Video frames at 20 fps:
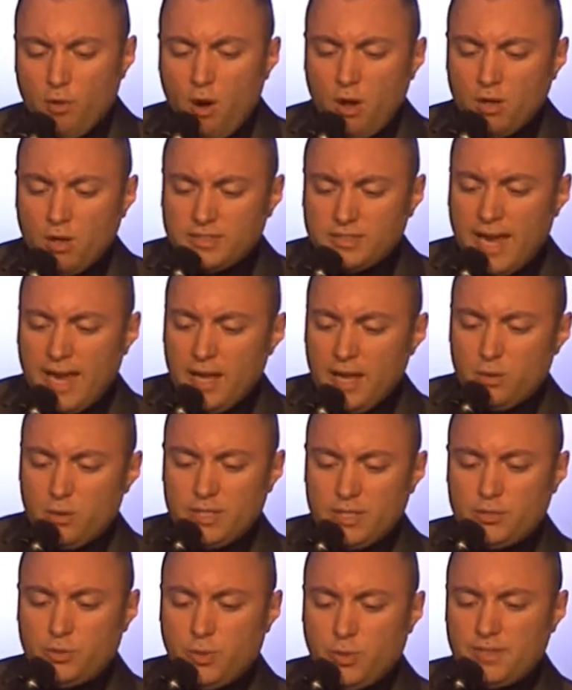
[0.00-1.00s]
we're all tangled
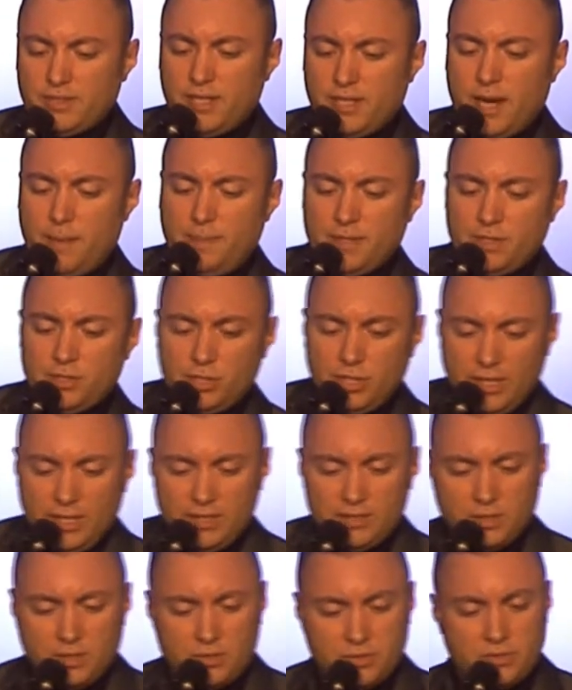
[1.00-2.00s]
and twisted up in
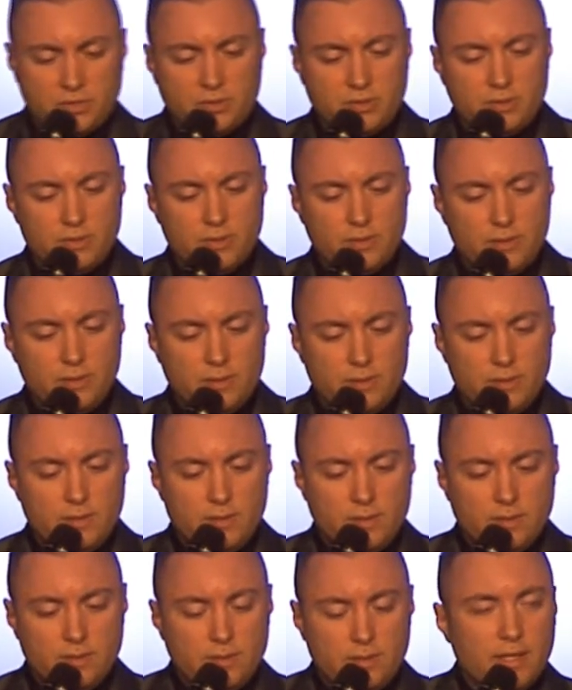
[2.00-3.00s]
Jesus,
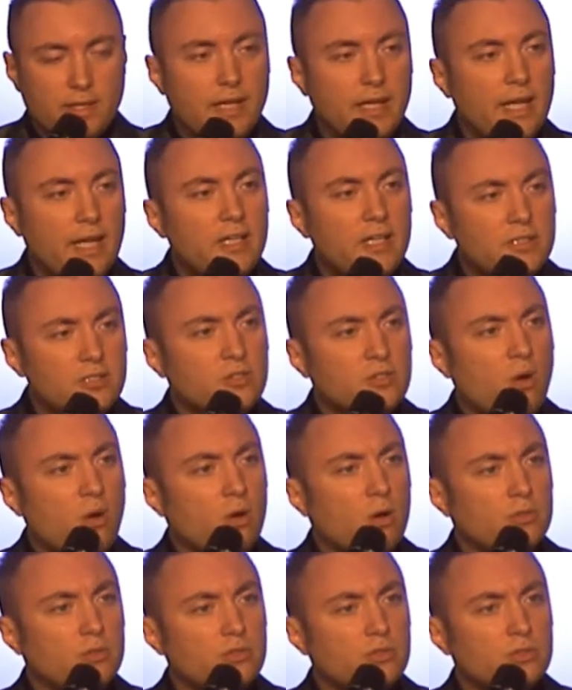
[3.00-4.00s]
His
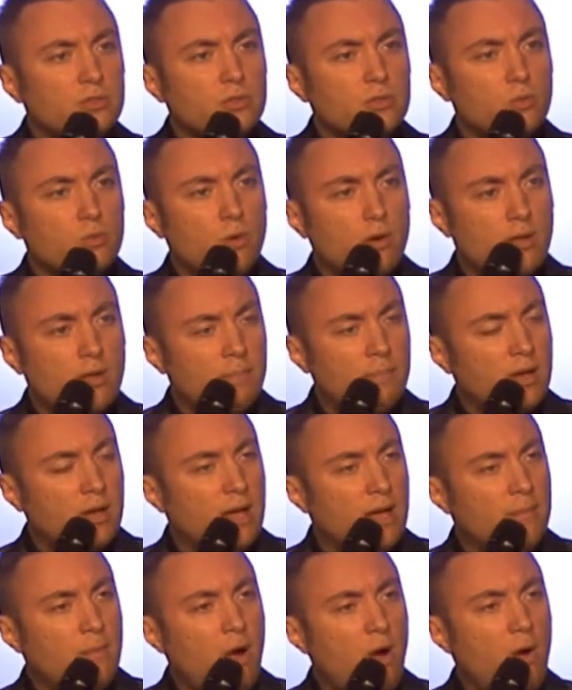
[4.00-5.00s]
thoughts will
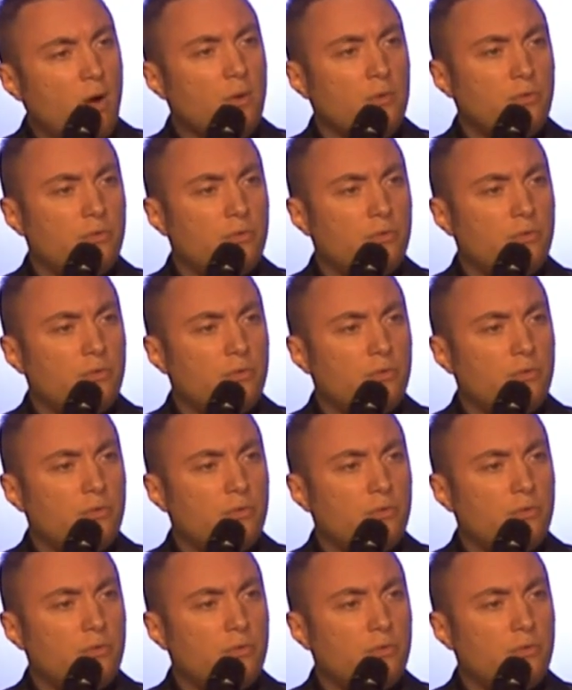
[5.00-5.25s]
become our